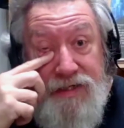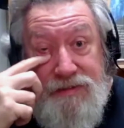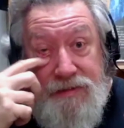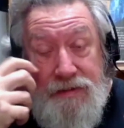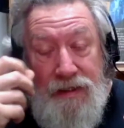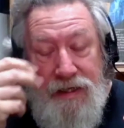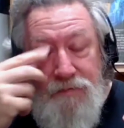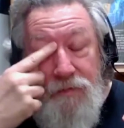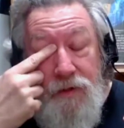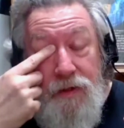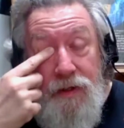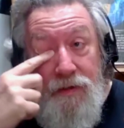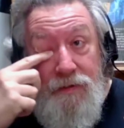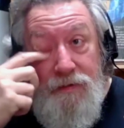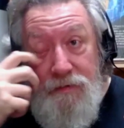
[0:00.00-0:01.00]
basically
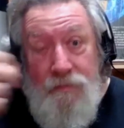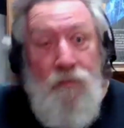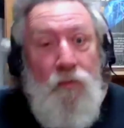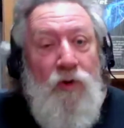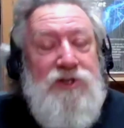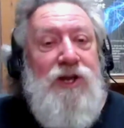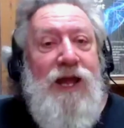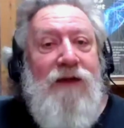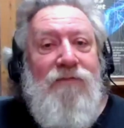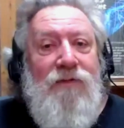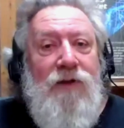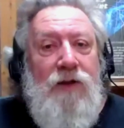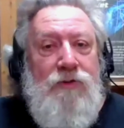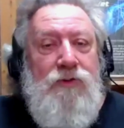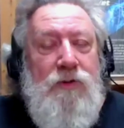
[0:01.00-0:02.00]
what you
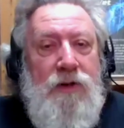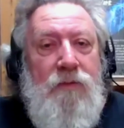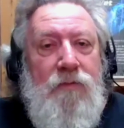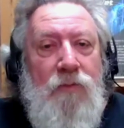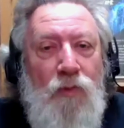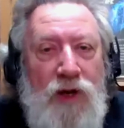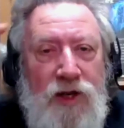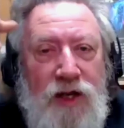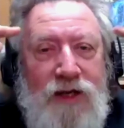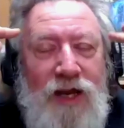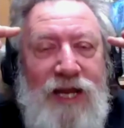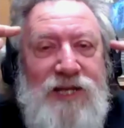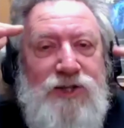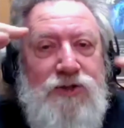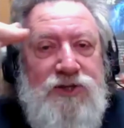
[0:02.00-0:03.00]
have when the
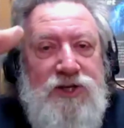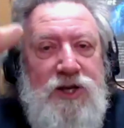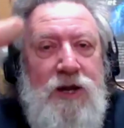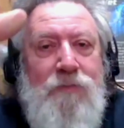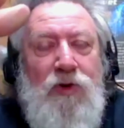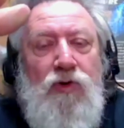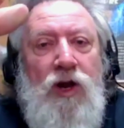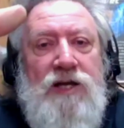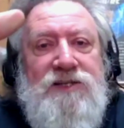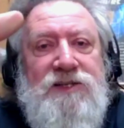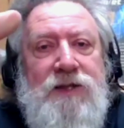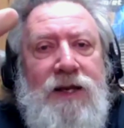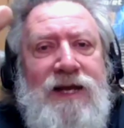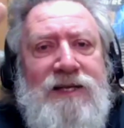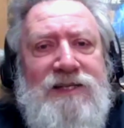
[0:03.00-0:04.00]
glaciers come
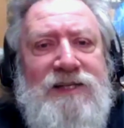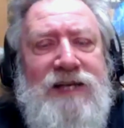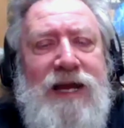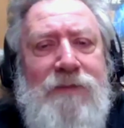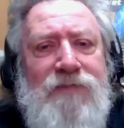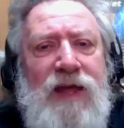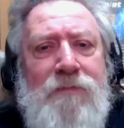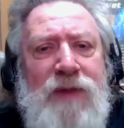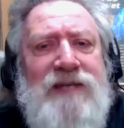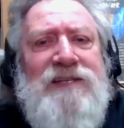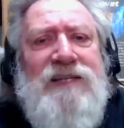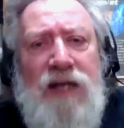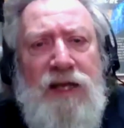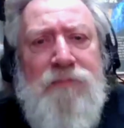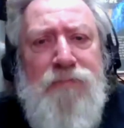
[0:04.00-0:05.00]
across the landscape, they
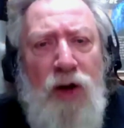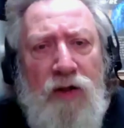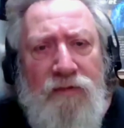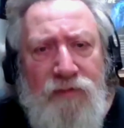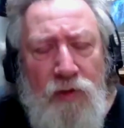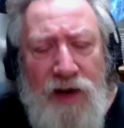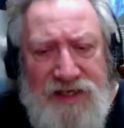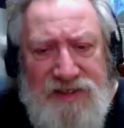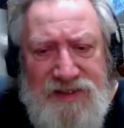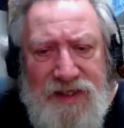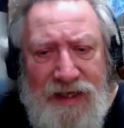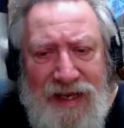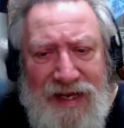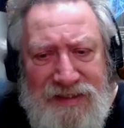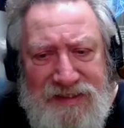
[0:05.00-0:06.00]
basically
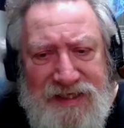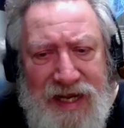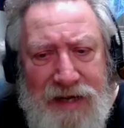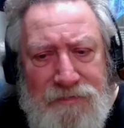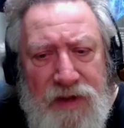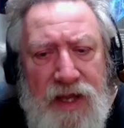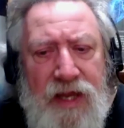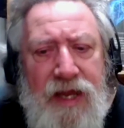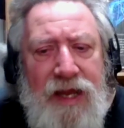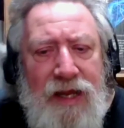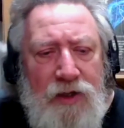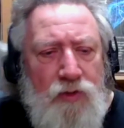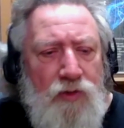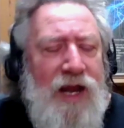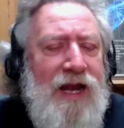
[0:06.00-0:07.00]
pulverize the landscape,
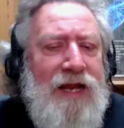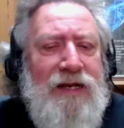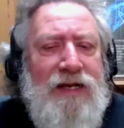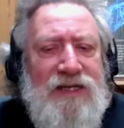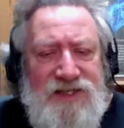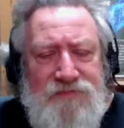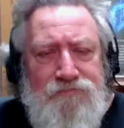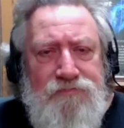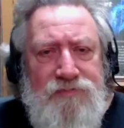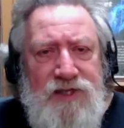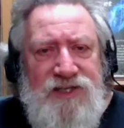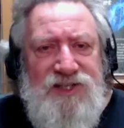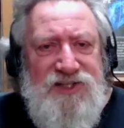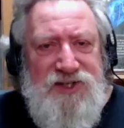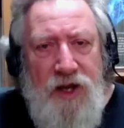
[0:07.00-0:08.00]
right. creating this
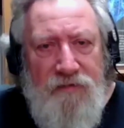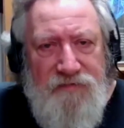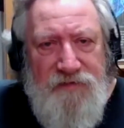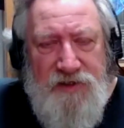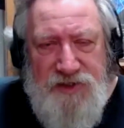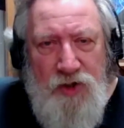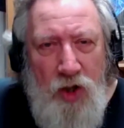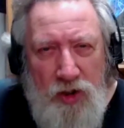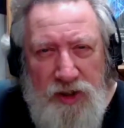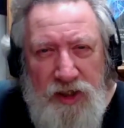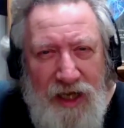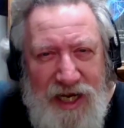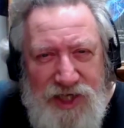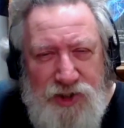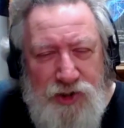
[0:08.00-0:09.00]
this stuff that's
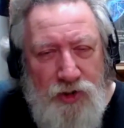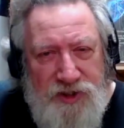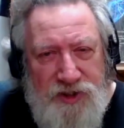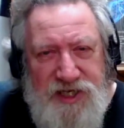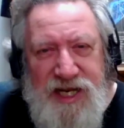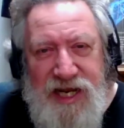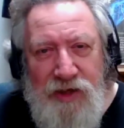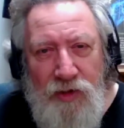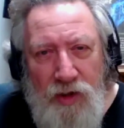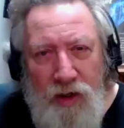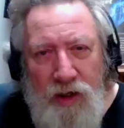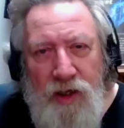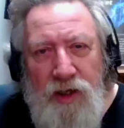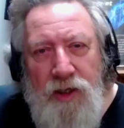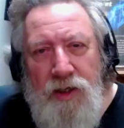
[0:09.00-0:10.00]
called glacial
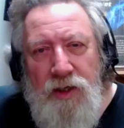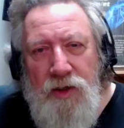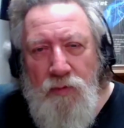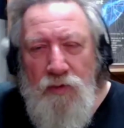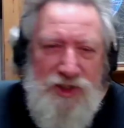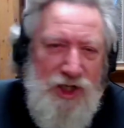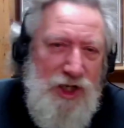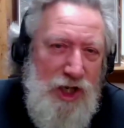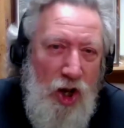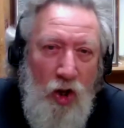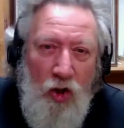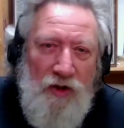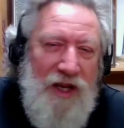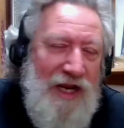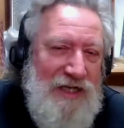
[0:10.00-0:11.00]
till, right. which in the
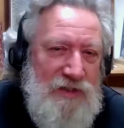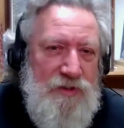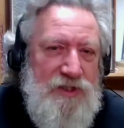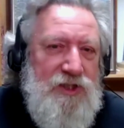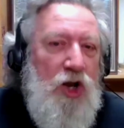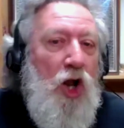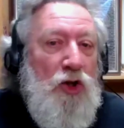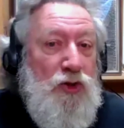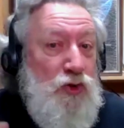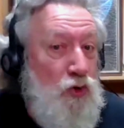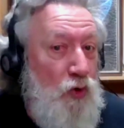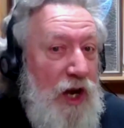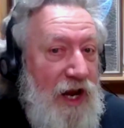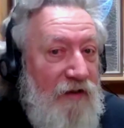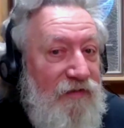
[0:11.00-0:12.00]
old days was
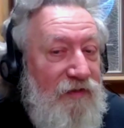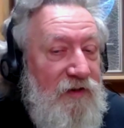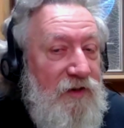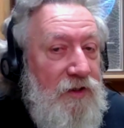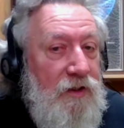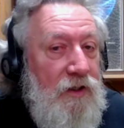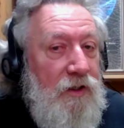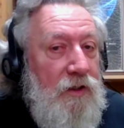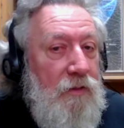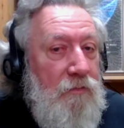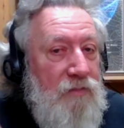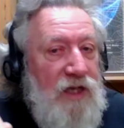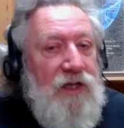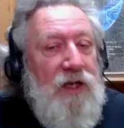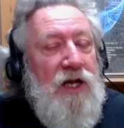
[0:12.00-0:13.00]
called drift,
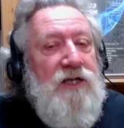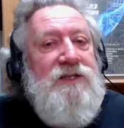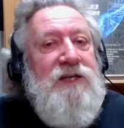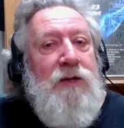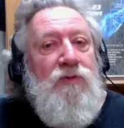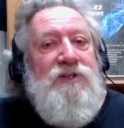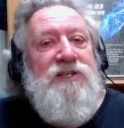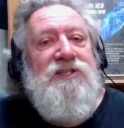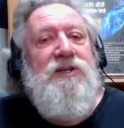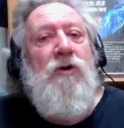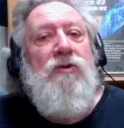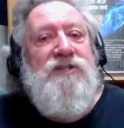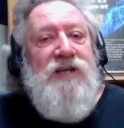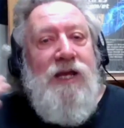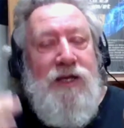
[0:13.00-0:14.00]
right. because it was
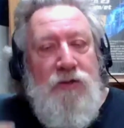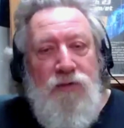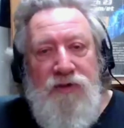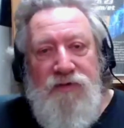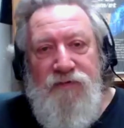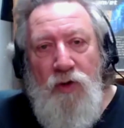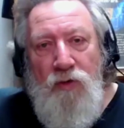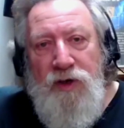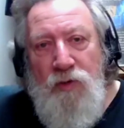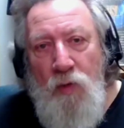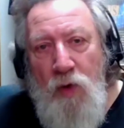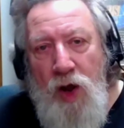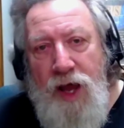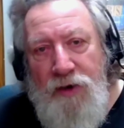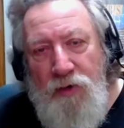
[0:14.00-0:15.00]
associated with
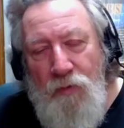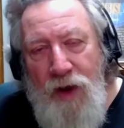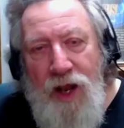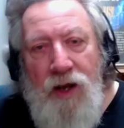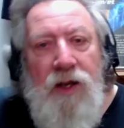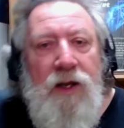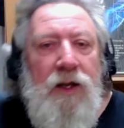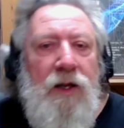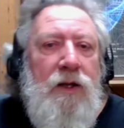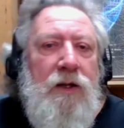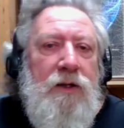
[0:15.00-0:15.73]
flowing water. Well,